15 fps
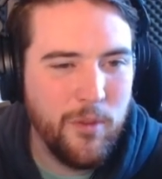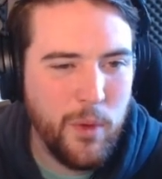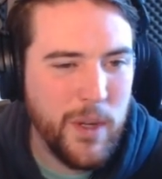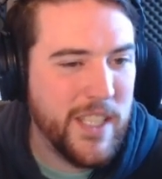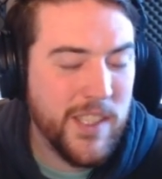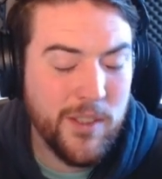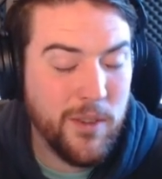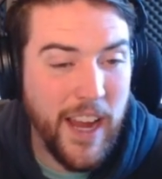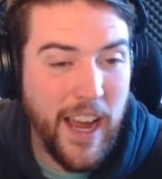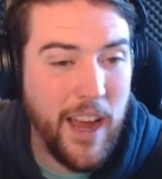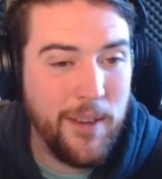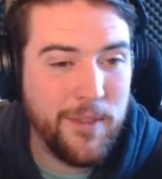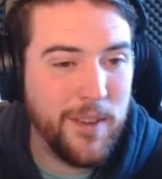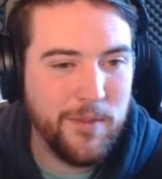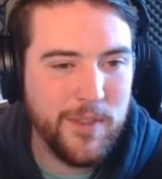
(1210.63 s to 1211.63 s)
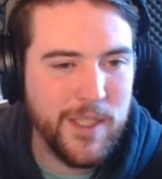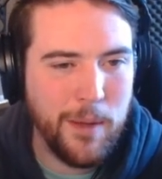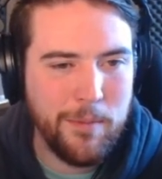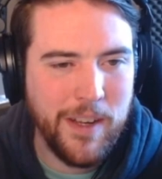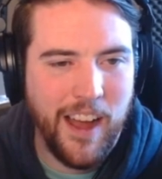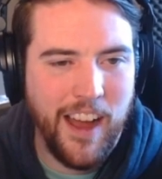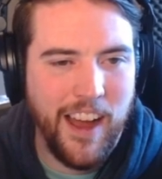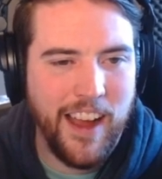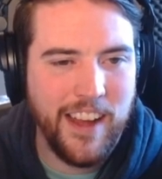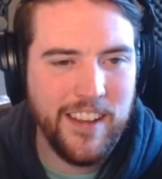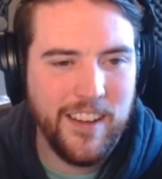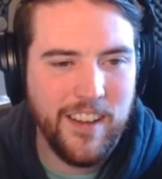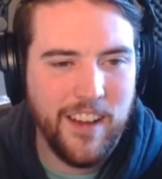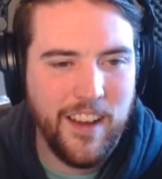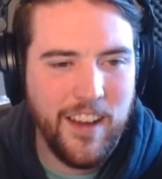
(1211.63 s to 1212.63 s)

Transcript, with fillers: witchcraft of some kind.